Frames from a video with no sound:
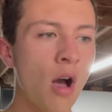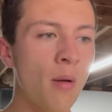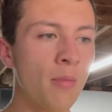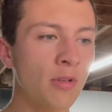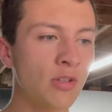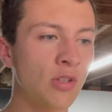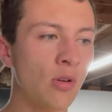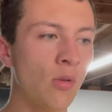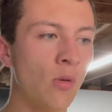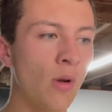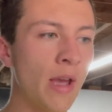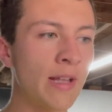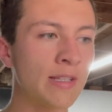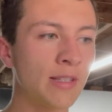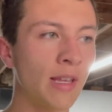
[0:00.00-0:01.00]
So
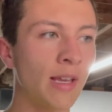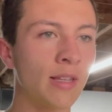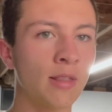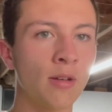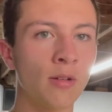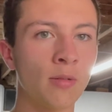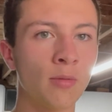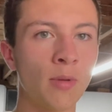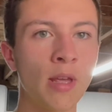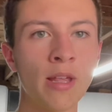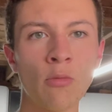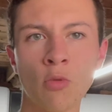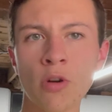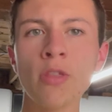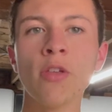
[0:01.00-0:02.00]
it's like
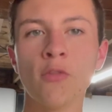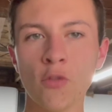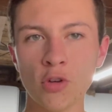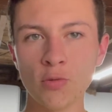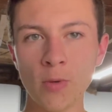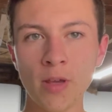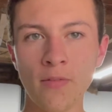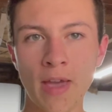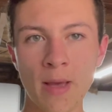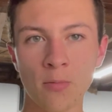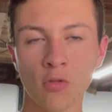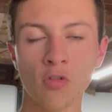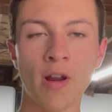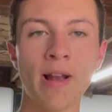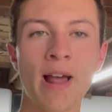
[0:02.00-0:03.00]
we're in the first week of
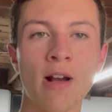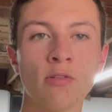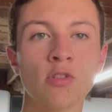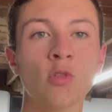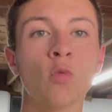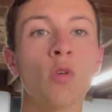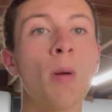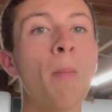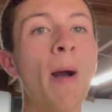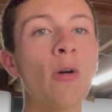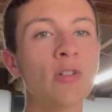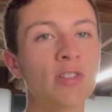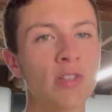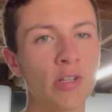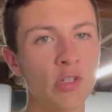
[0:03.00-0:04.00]
April right now, so we're about
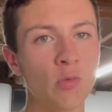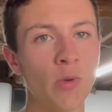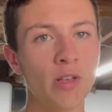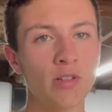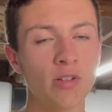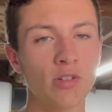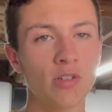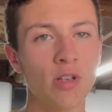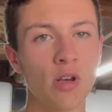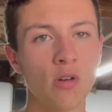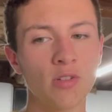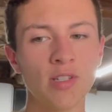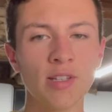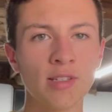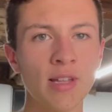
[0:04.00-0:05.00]
6 weeks or so,
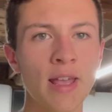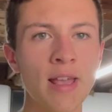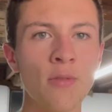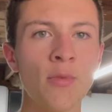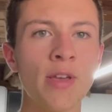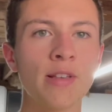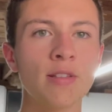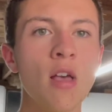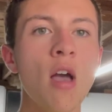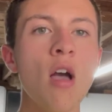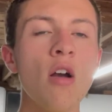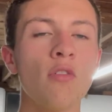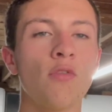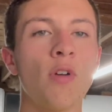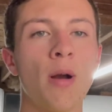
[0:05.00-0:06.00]
6 to 8 weeks
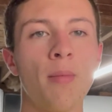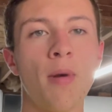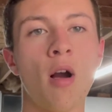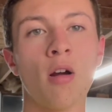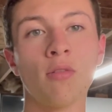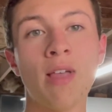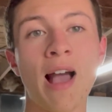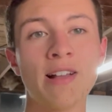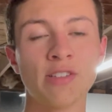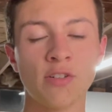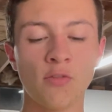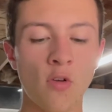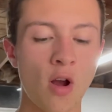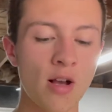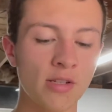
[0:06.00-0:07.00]
from our last
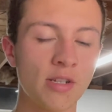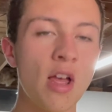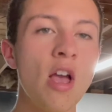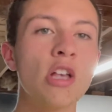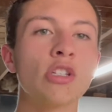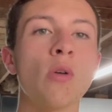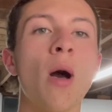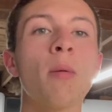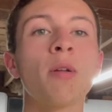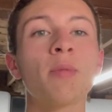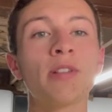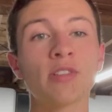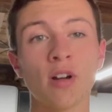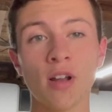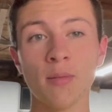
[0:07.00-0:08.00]
frost. So I'm going to be
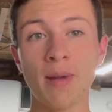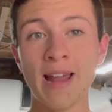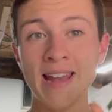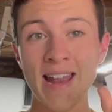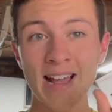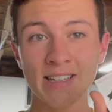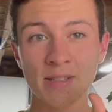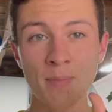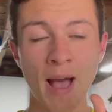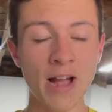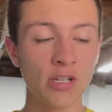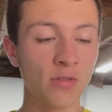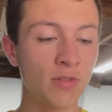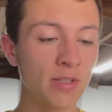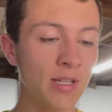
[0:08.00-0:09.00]
starting my next
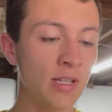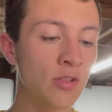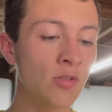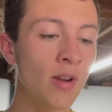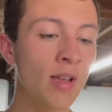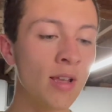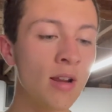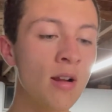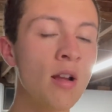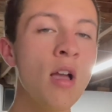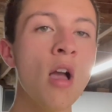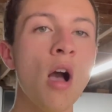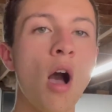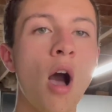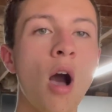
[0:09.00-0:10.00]
batch of seeds right here,
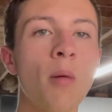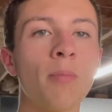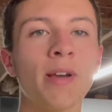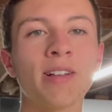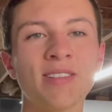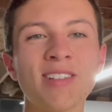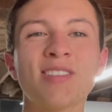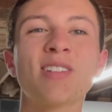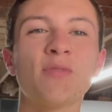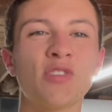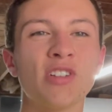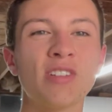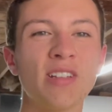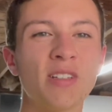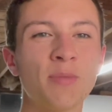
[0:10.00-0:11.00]
because this stuff
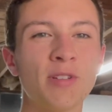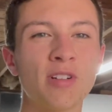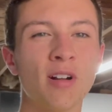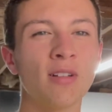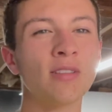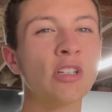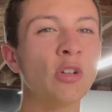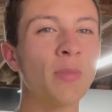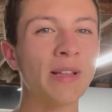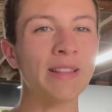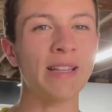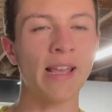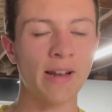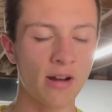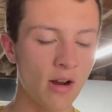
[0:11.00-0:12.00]
just needs to be started a little bit
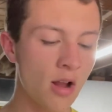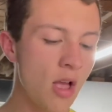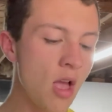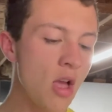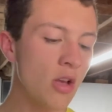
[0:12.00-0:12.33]
later.